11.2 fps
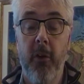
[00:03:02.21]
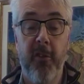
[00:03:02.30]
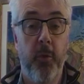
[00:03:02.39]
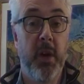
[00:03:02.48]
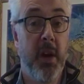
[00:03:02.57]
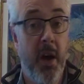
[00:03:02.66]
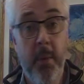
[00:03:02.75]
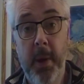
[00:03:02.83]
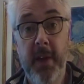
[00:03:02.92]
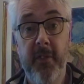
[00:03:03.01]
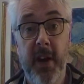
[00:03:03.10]
If we
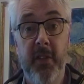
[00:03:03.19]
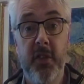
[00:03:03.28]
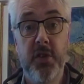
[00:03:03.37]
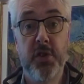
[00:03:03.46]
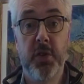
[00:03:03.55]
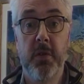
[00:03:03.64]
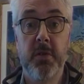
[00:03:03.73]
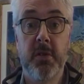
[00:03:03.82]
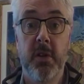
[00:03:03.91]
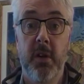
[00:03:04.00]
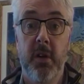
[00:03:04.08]
can't pay for health
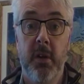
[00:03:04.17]
insurance,